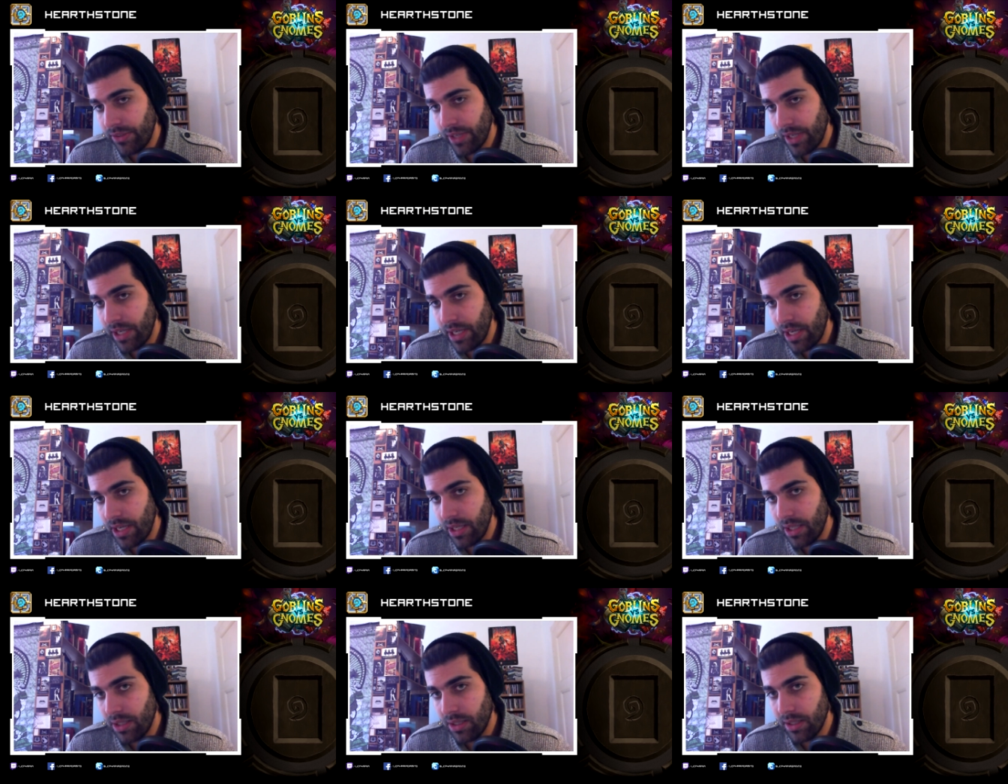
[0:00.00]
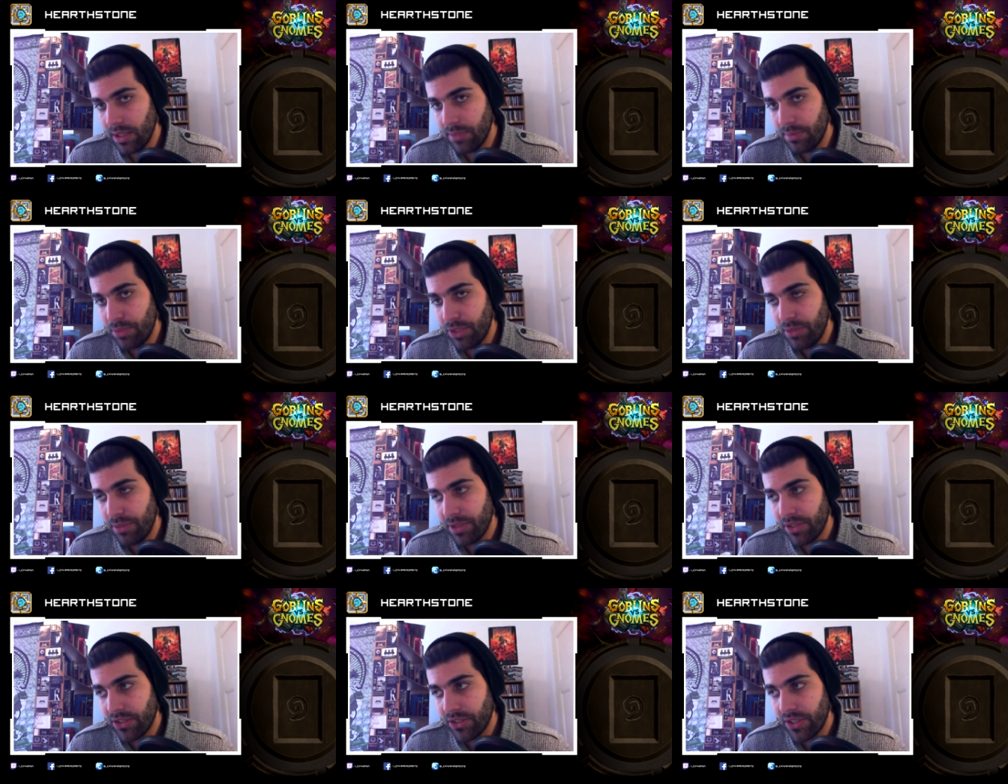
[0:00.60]
They
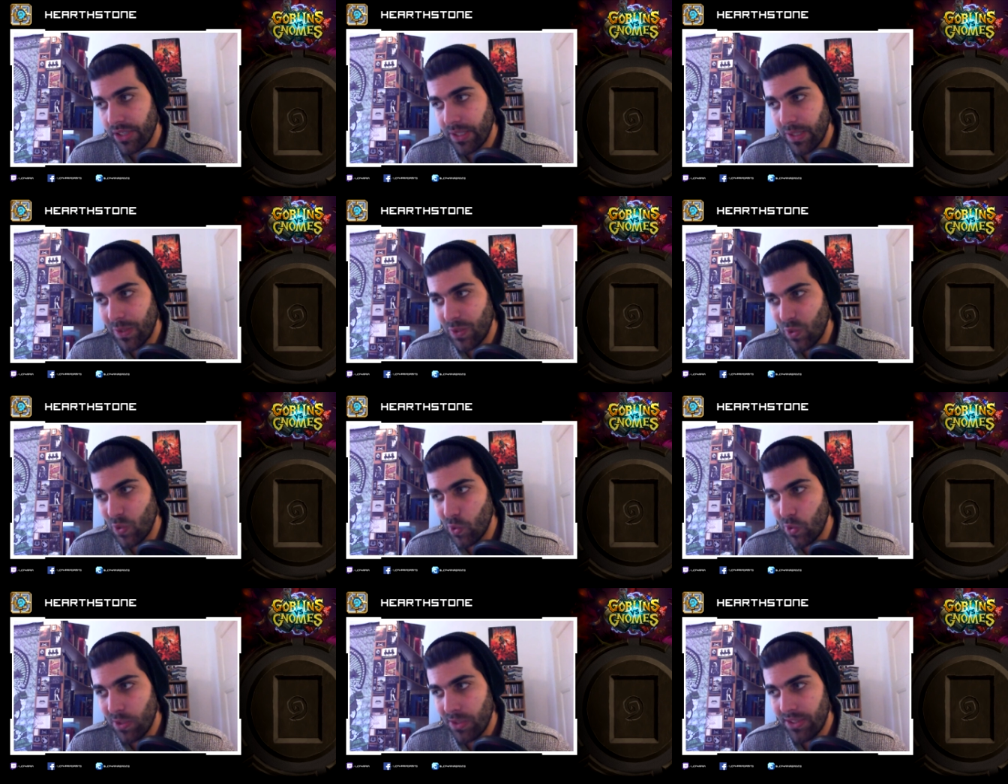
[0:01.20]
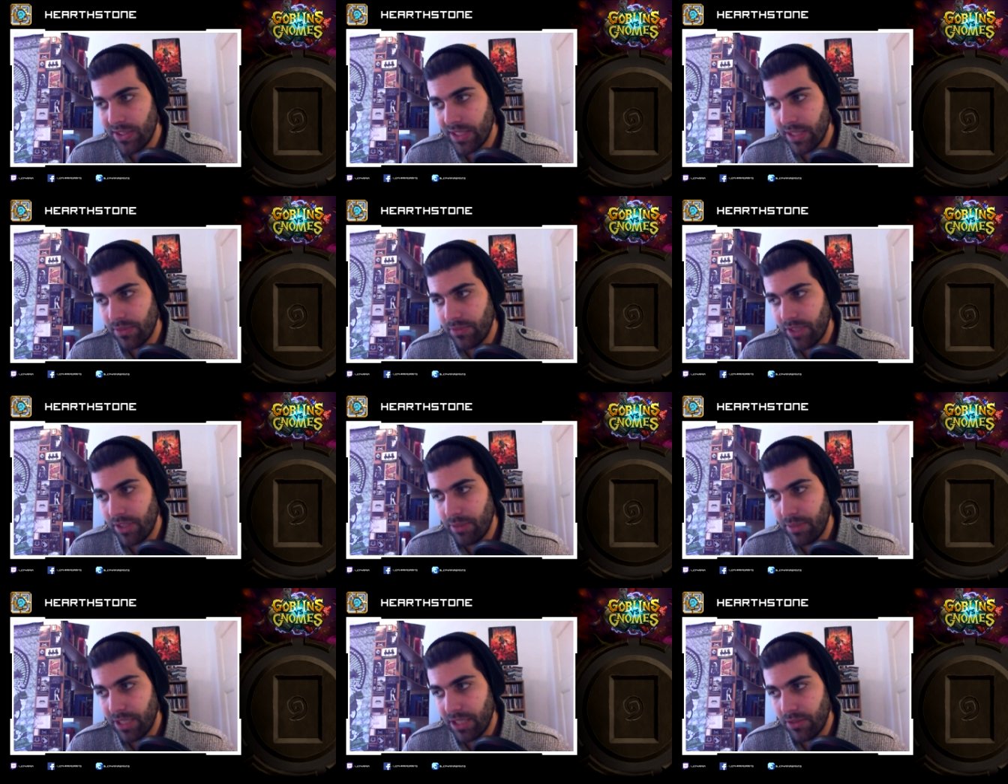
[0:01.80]
pretty much all sound
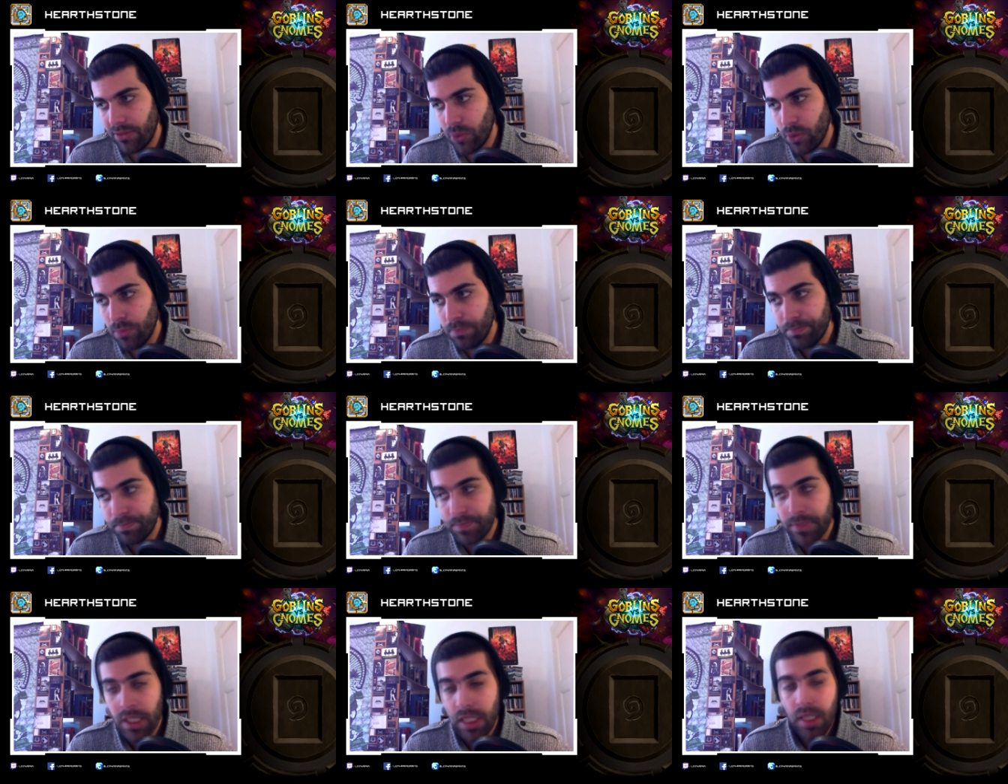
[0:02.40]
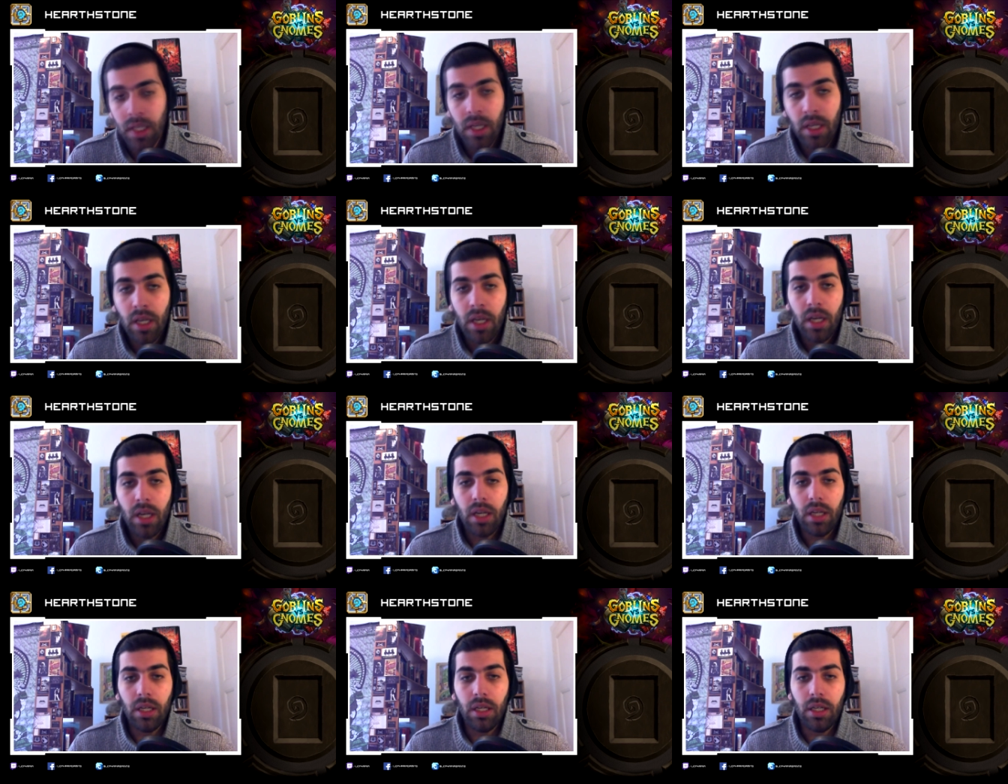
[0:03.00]
very powerful,
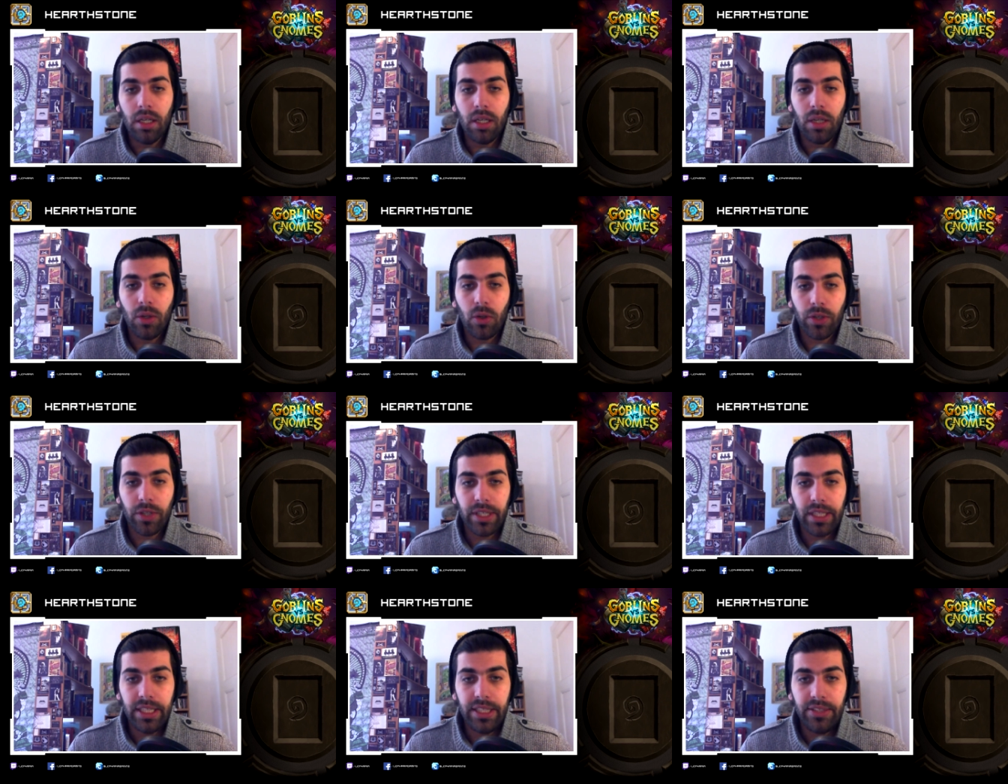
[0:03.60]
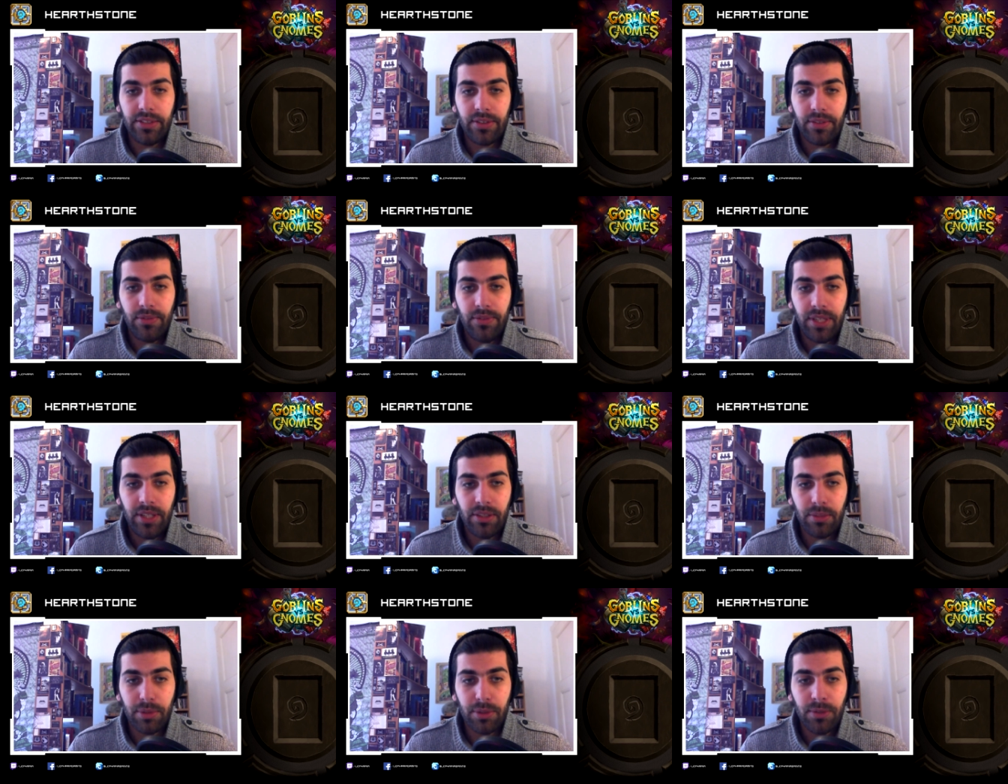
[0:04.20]
or at least
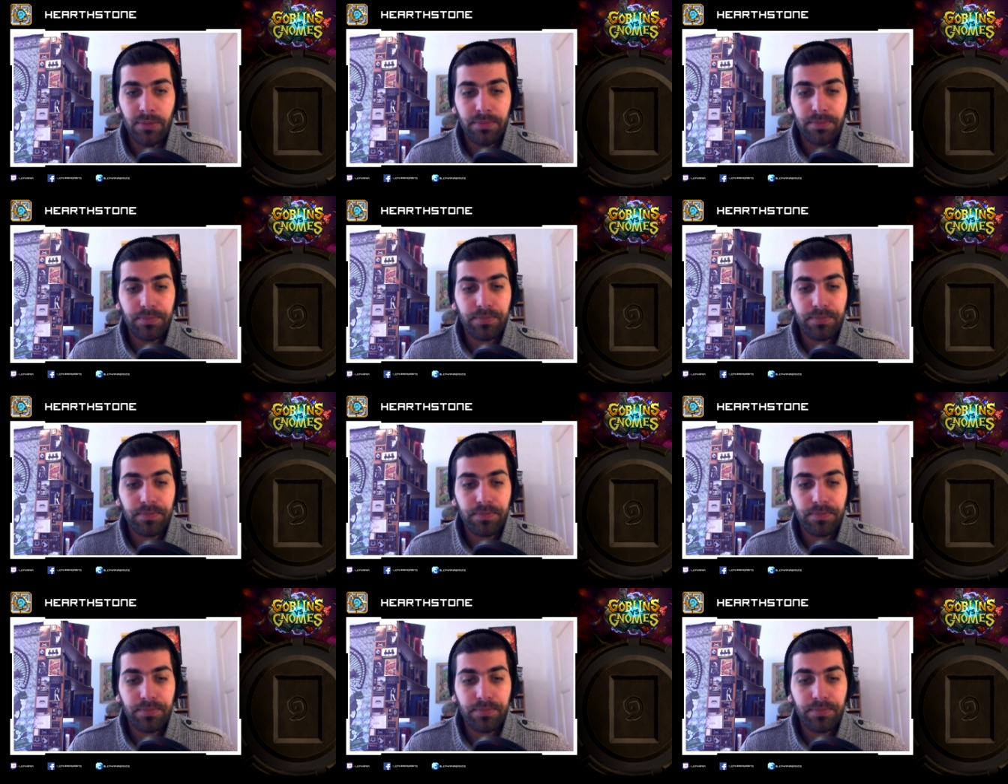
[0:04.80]
feasible.